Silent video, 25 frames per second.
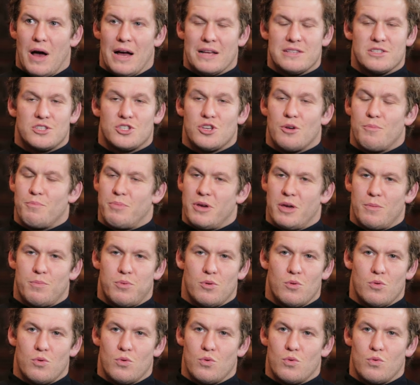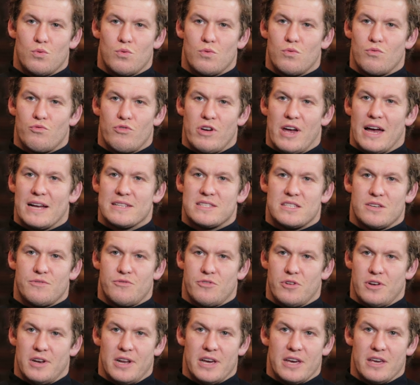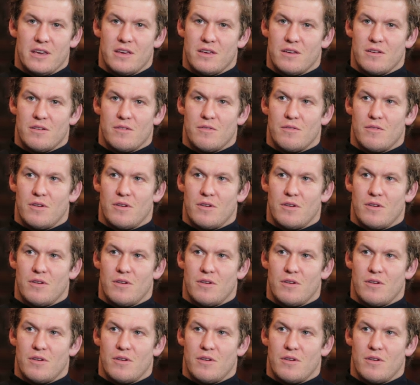And some people react differently.